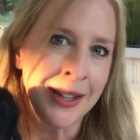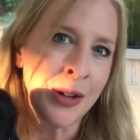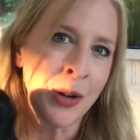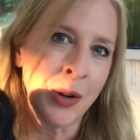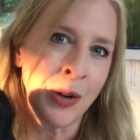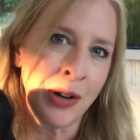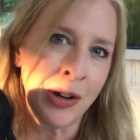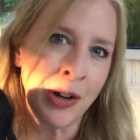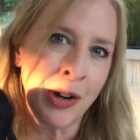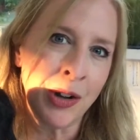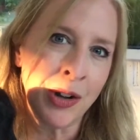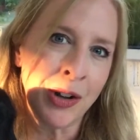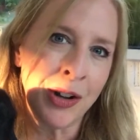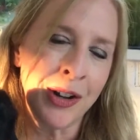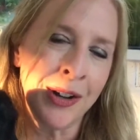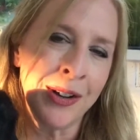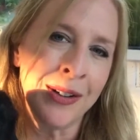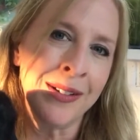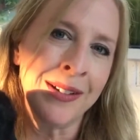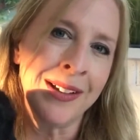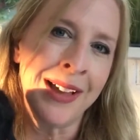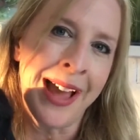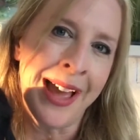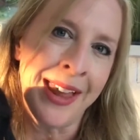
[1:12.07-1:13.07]
couldn't look
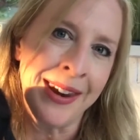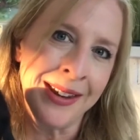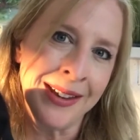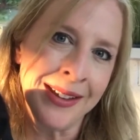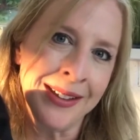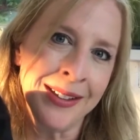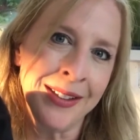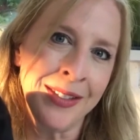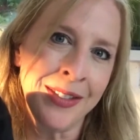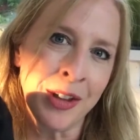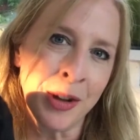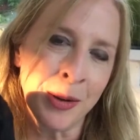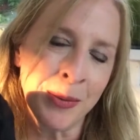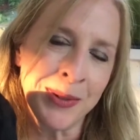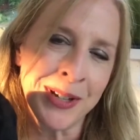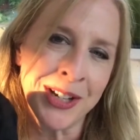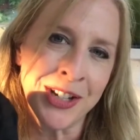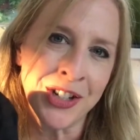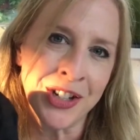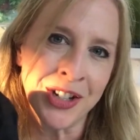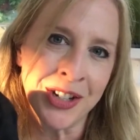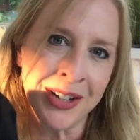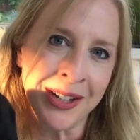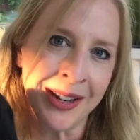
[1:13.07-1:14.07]
Hannah, the
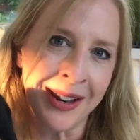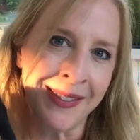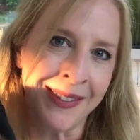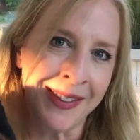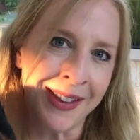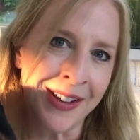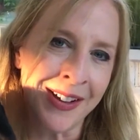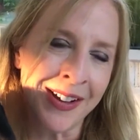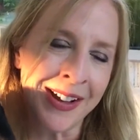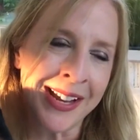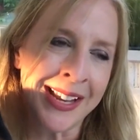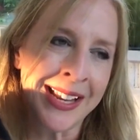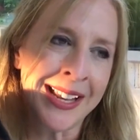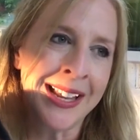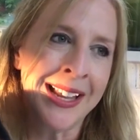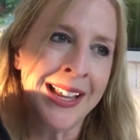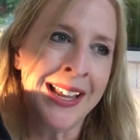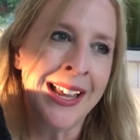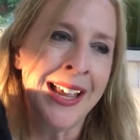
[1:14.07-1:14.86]
optician, in the eye.